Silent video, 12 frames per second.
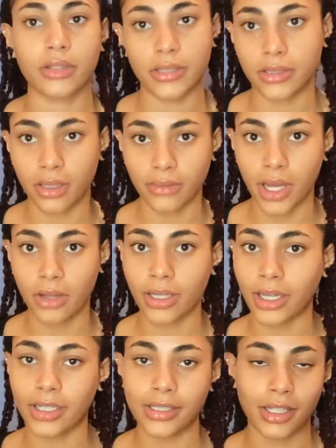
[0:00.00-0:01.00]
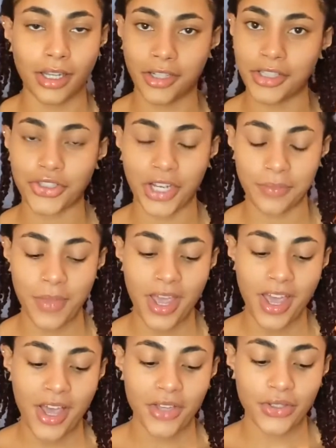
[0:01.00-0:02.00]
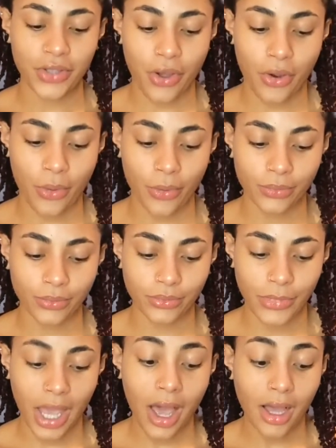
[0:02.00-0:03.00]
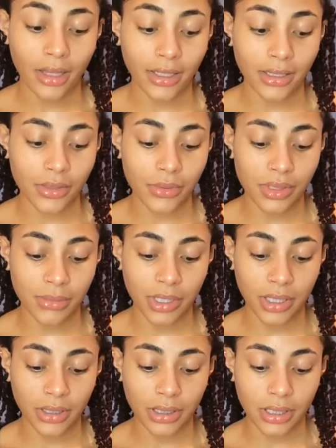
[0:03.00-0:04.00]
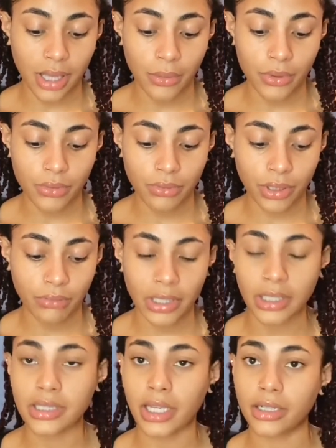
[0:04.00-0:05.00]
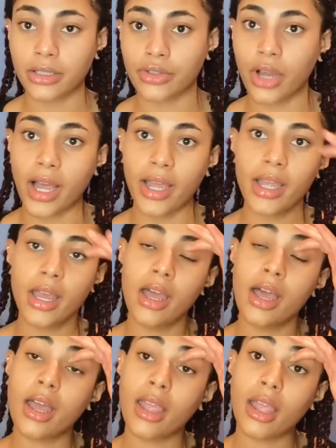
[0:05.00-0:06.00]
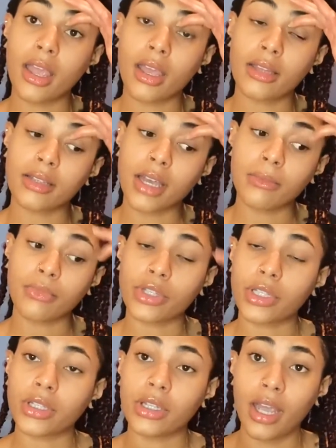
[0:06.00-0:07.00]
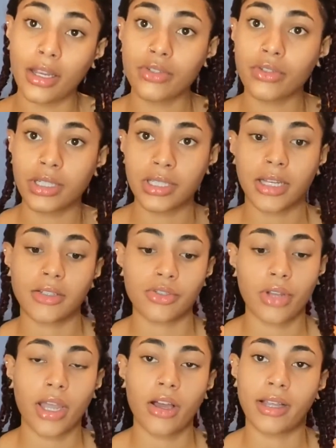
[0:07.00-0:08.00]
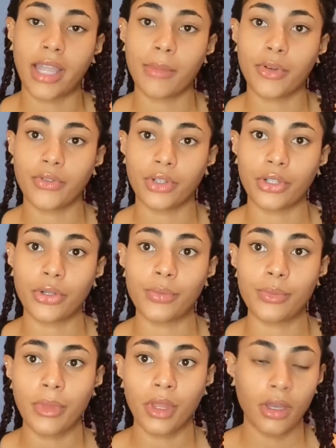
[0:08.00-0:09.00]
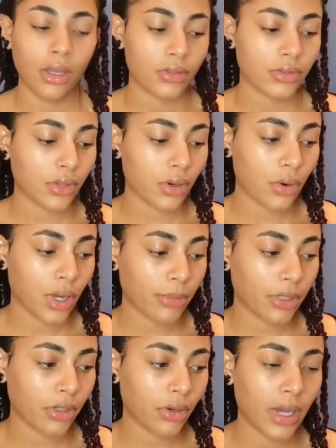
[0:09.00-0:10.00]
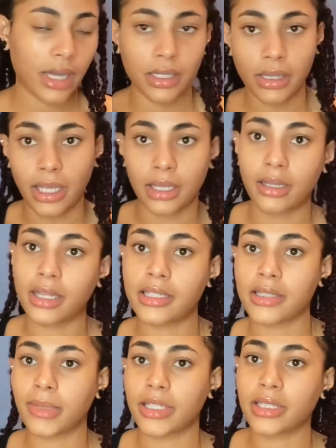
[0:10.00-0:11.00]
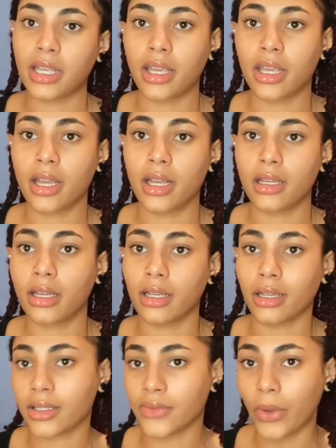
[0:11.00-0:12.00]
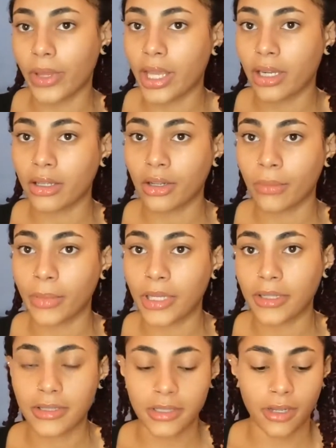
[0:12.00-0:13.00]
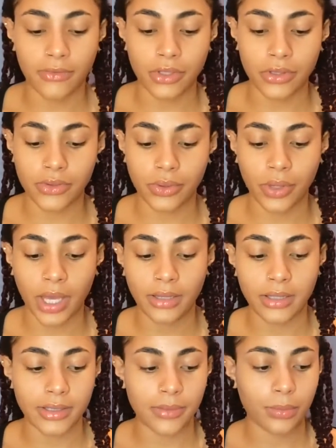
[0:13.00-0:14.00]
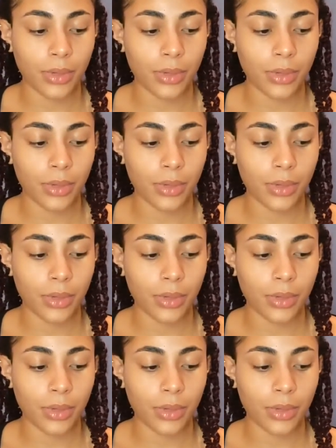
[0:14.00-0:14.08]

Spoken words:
this stuff out, like I need to get on this train. So yeah, like this was something that I was really excited to try, and I'm really extra excited to try it on camera for you. So I'm gonna go ahead and like cleanse my skin and exfoliate a little bit and stuff, just so that this